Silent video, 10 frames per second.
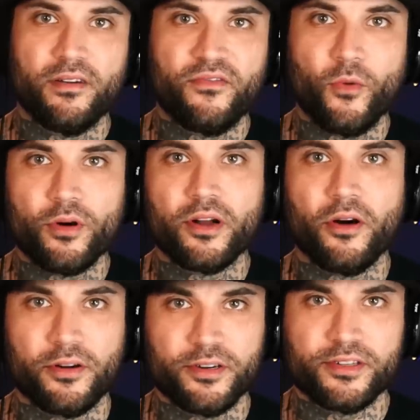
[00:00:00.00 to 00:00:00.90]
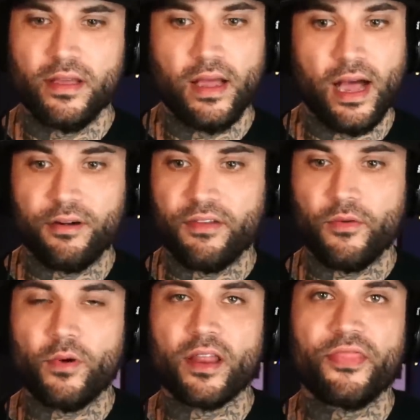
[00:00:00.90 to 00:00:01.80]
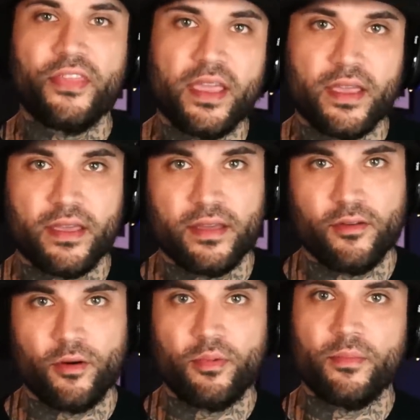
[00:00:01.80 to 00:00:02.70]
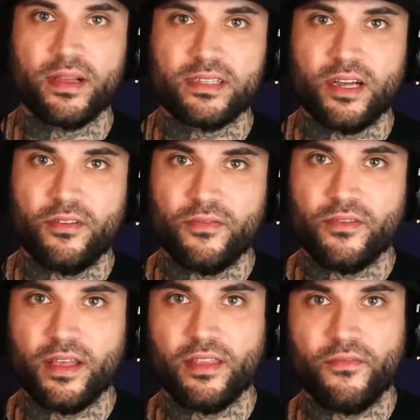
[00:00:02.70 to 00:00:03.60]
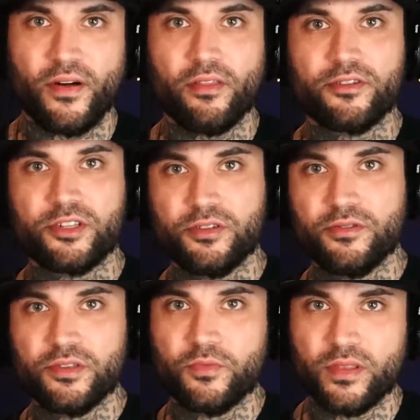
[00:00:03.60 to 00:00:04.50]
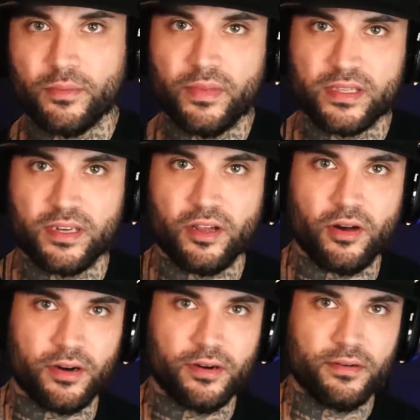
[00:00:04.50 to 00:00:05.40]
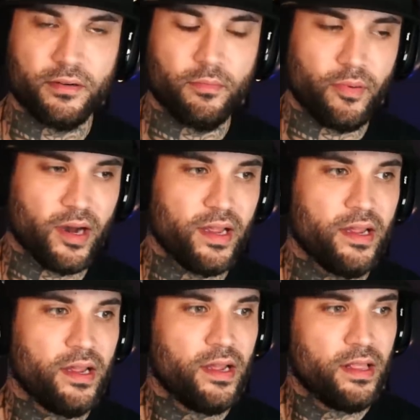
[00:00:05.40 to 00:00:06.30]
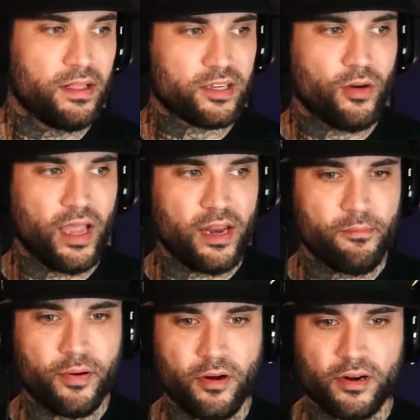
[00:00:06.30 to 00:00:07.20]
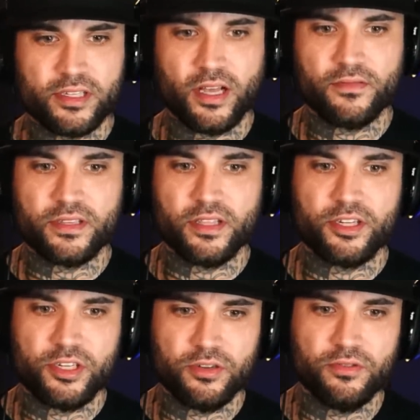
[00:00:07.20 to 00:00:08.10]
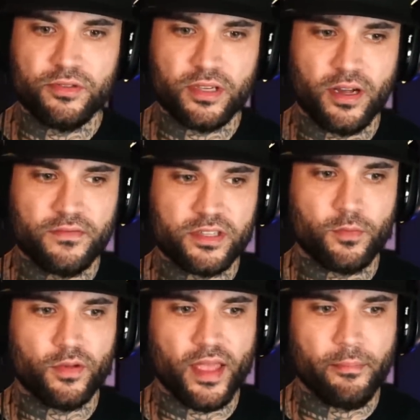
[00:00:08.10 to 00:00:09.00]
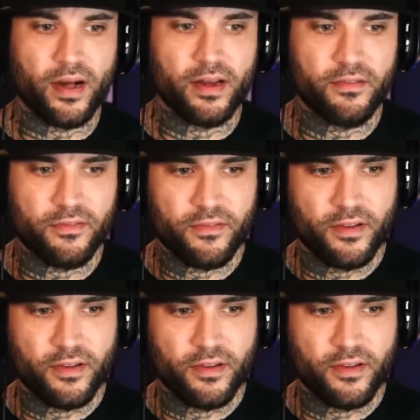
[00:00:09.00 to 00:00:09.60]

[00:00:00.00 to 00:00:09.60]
of 4 daughters. I don't even want to think or put myself in the father's shoes with the missing daughter. But let's go ahead and put ourselves in the shoes of someone that might have